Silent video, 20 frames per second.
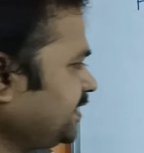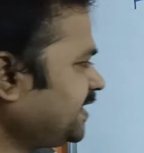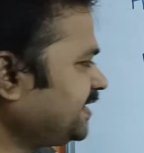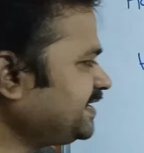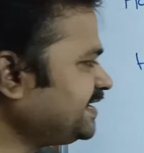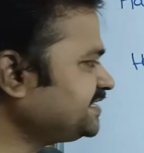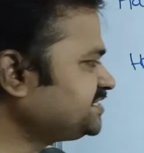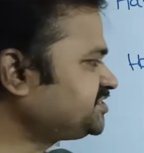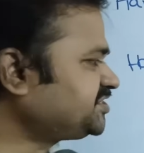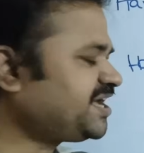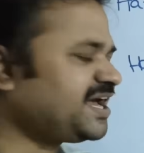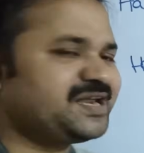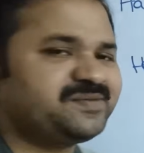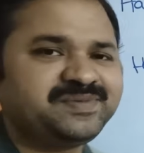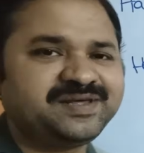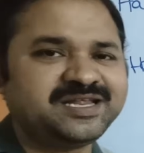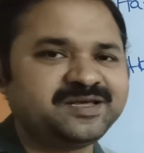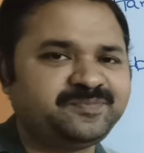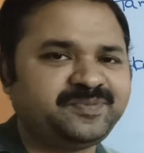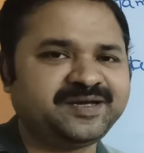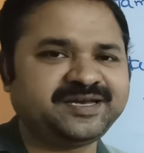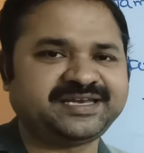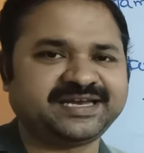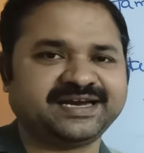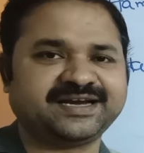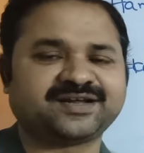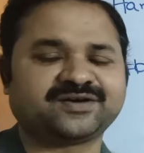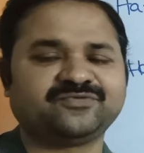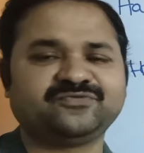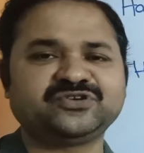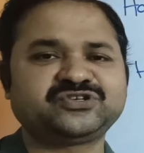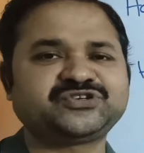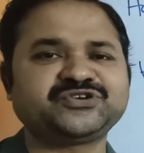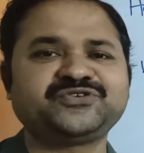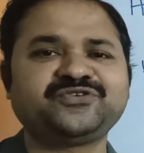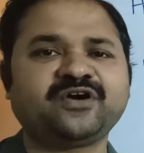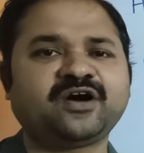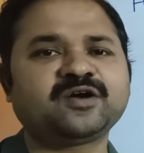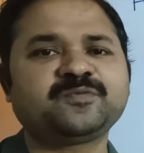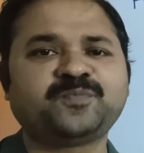Energy can be repeated. We
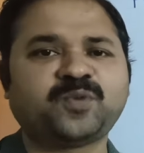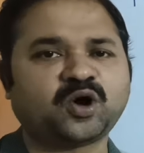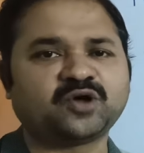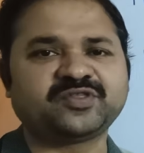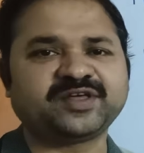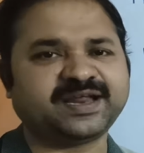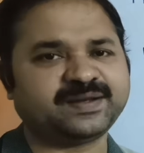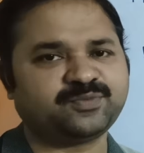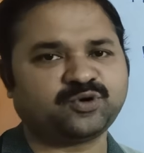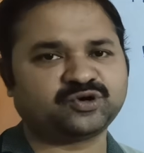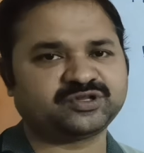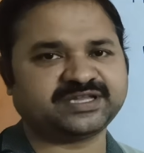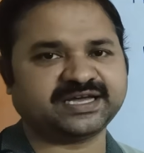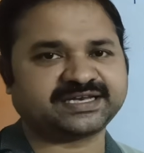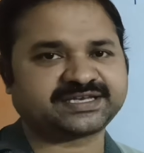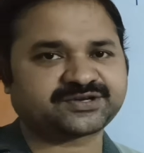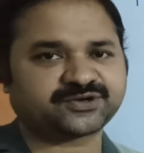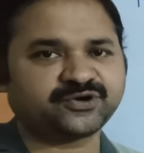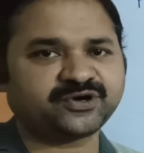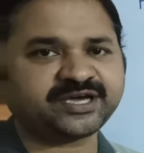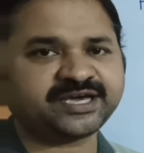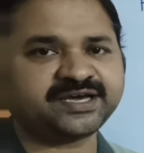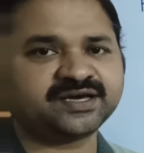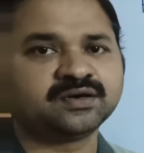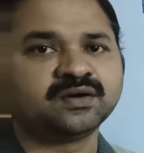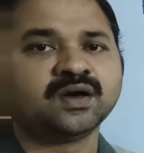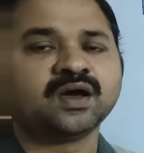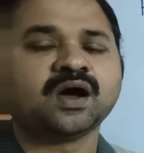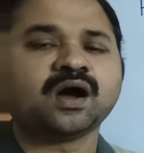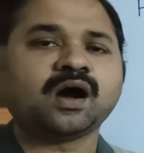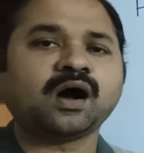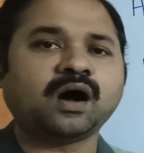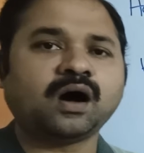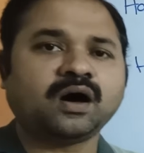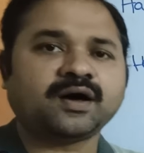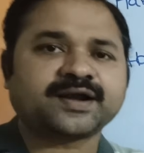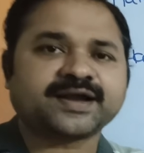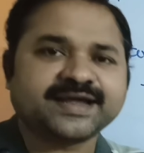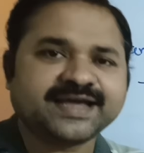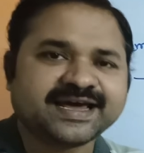should not bother about that. Okay.
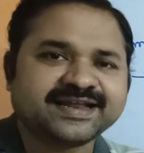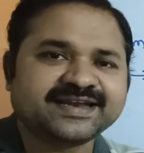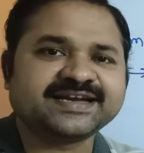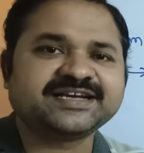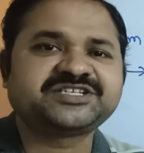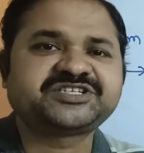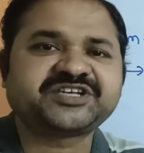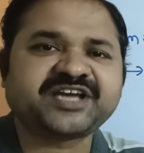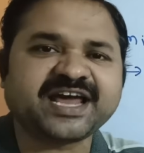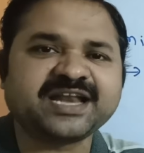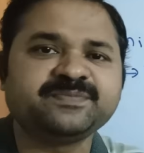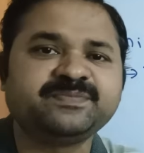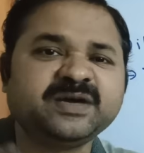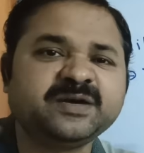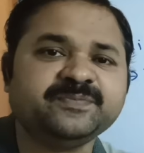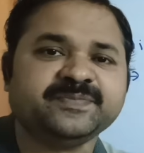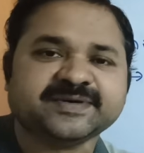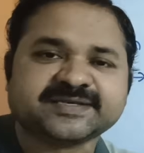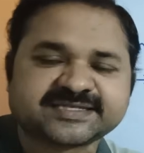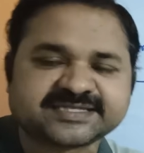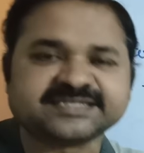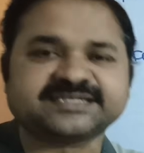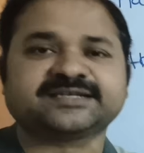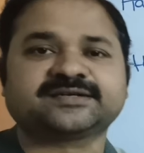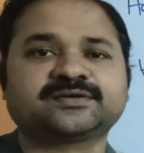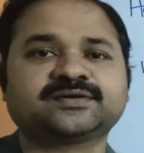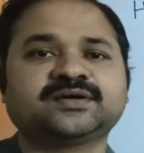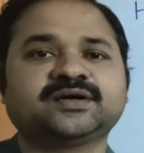Or energy can be missed.